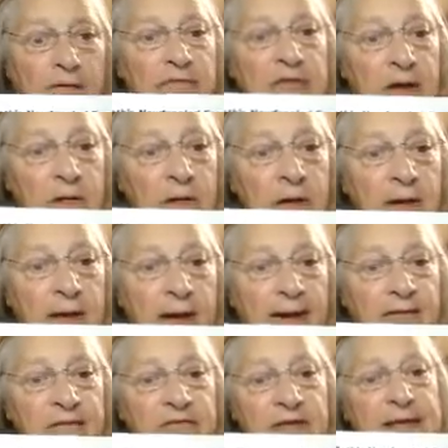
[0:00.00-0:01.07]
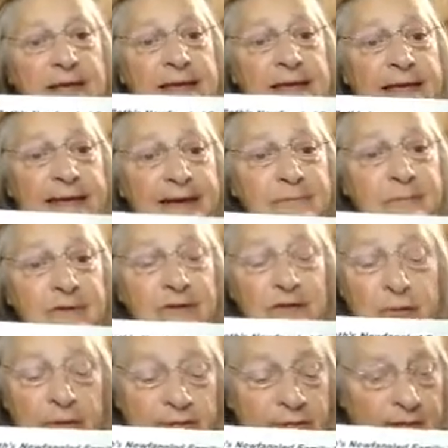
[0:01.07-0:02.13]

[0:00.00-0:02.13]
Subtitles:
of the archives. And I've been doing